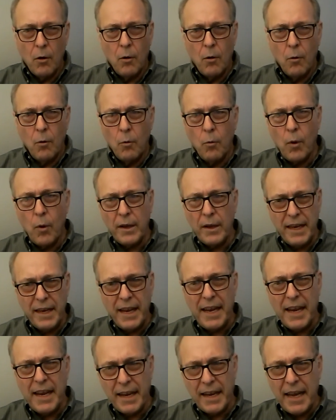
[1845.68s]
one
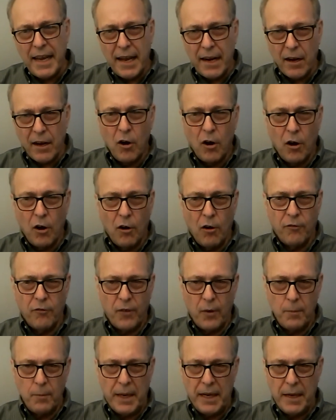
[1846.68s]
day I got a call
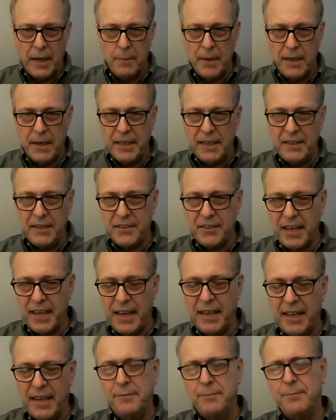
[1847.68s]
from him and he
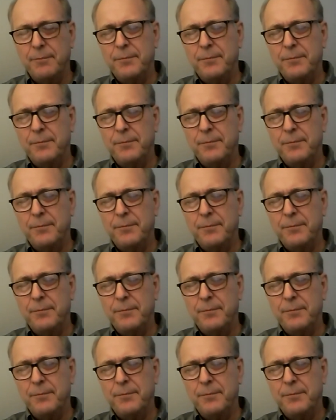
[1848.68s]
said,